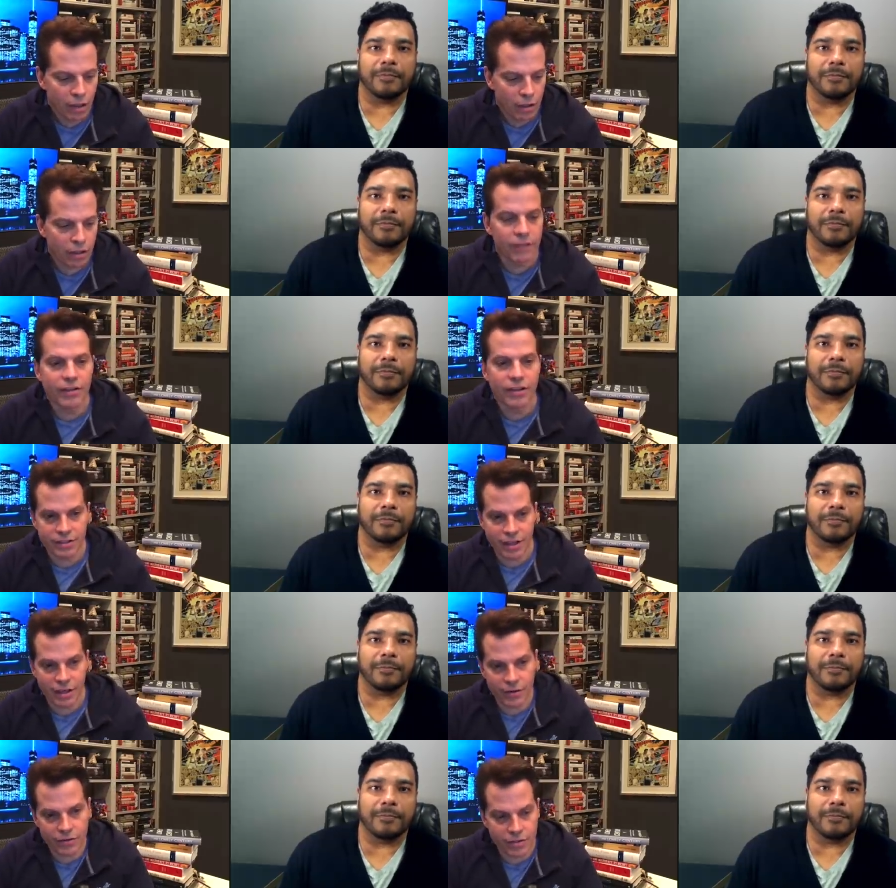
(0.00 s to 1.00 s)
Speaker 1: living
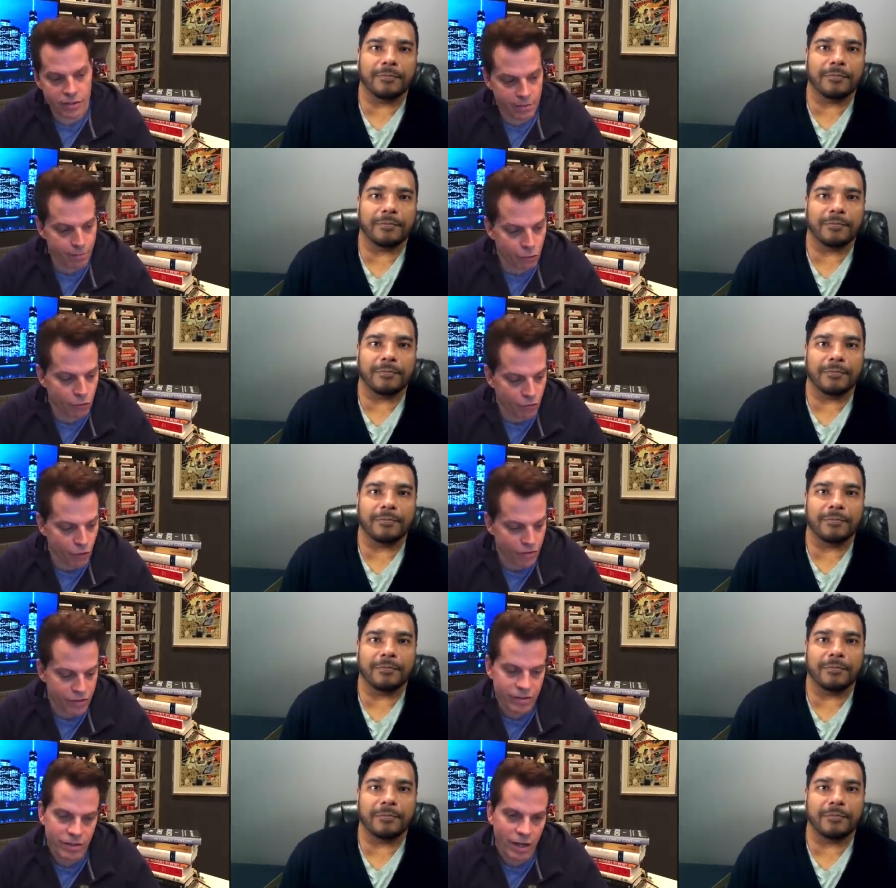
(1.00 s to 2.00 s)
standards. It's improved our
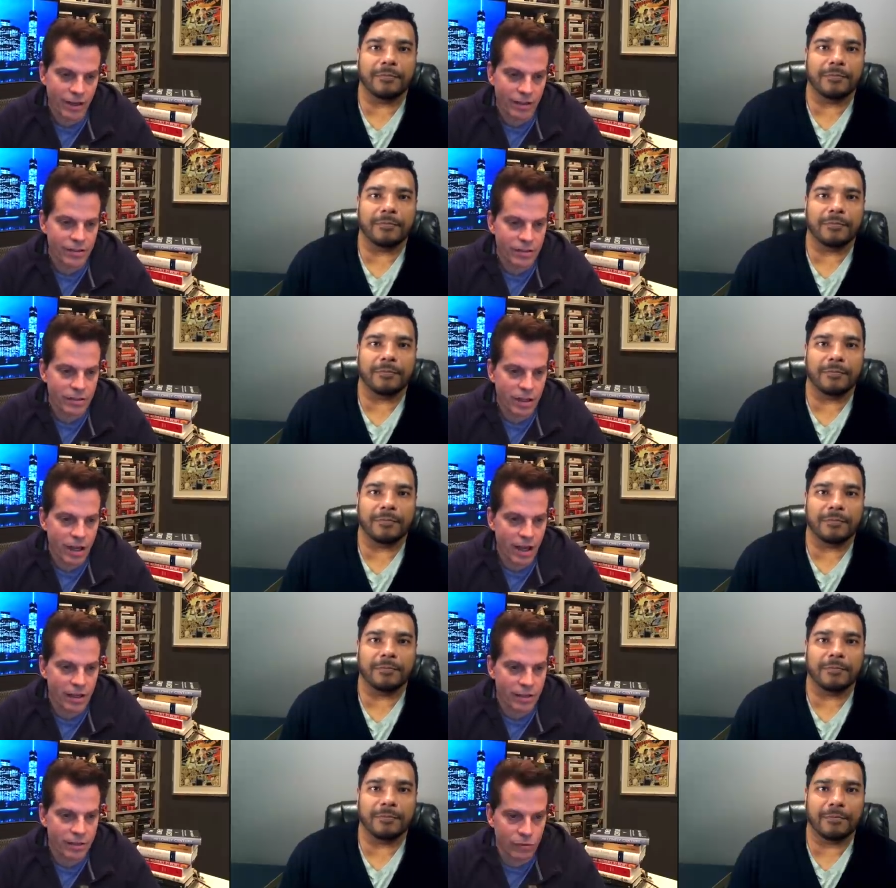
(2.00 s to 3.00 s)
societies.
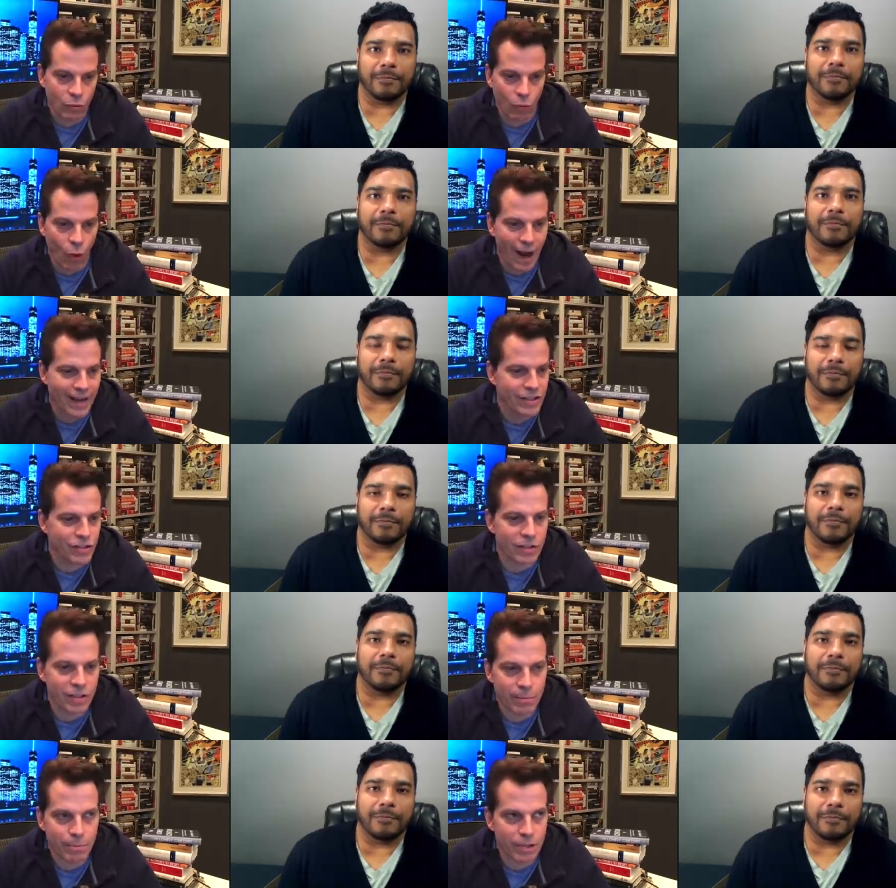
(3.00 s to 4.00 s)
And why
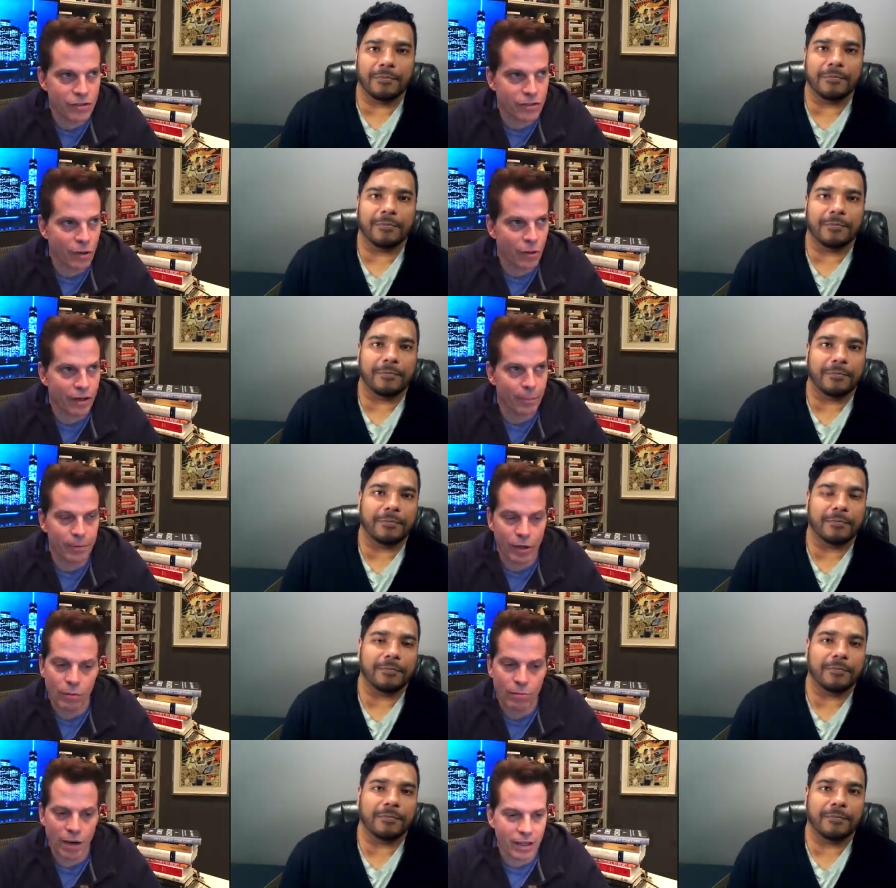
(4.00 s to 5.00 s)
shouldn't it be showing up in
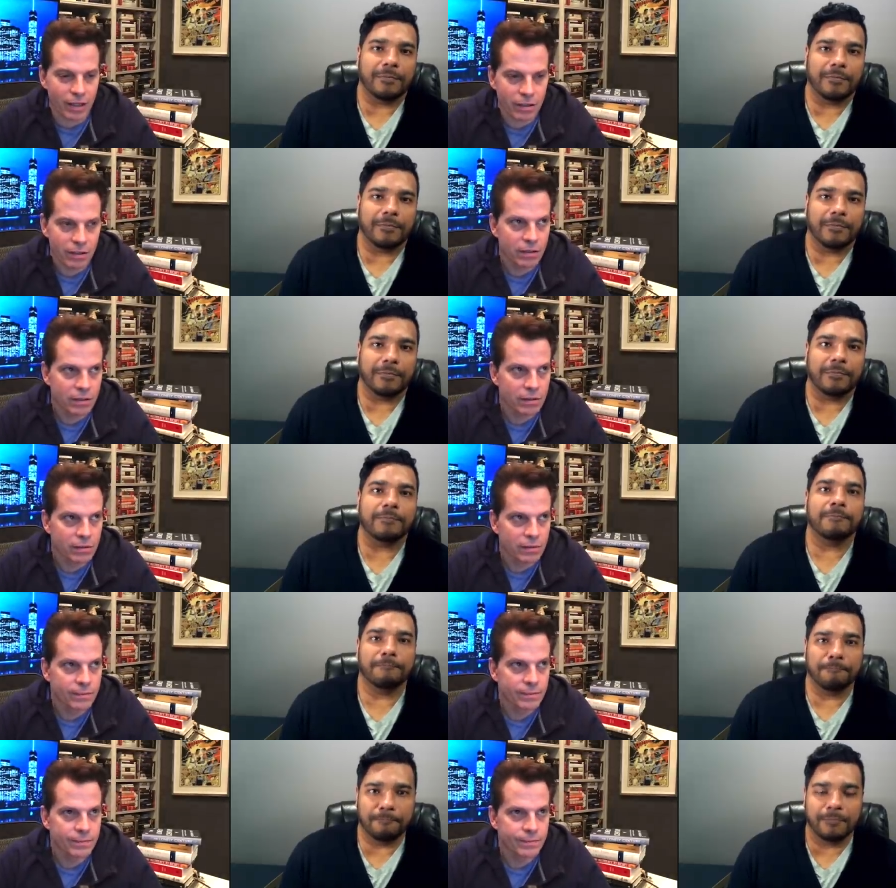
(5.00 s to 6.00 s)
our money?
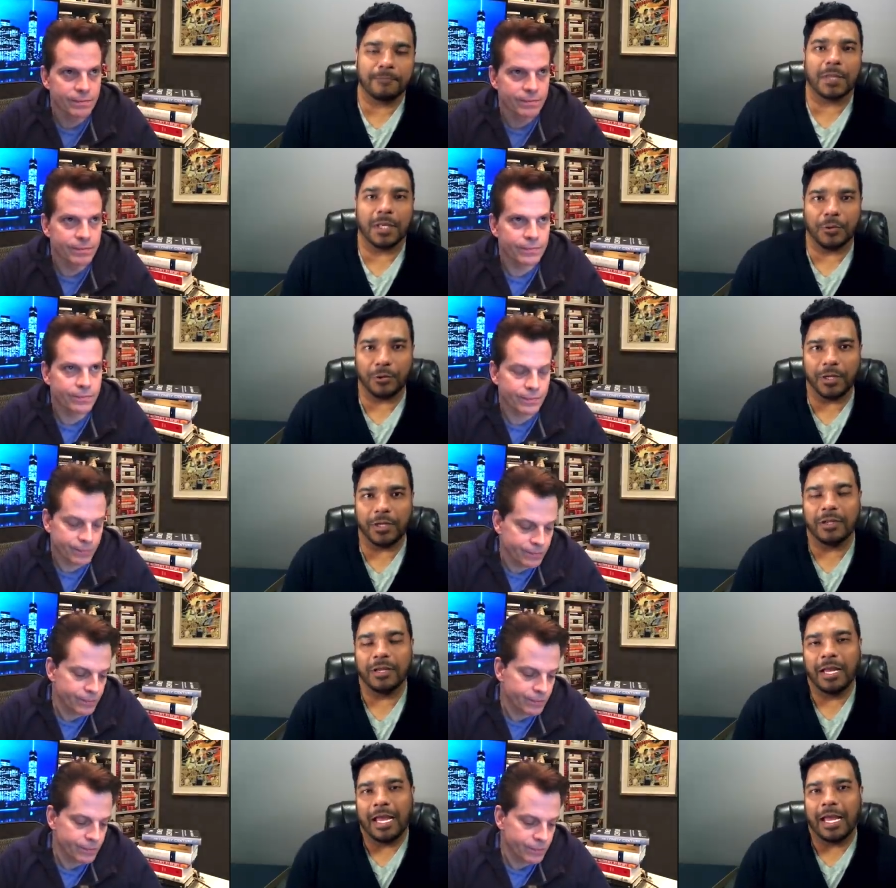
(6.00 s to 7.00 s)
Speaker 2: Mm, agreed.
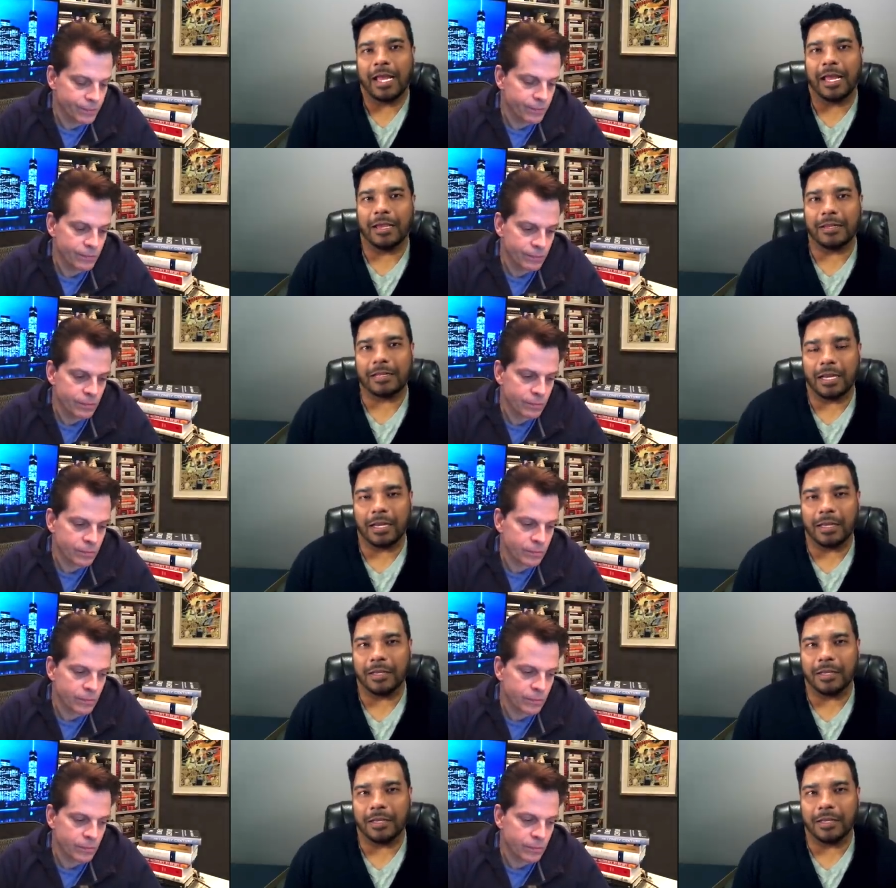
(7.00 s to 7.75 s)
And, uh, you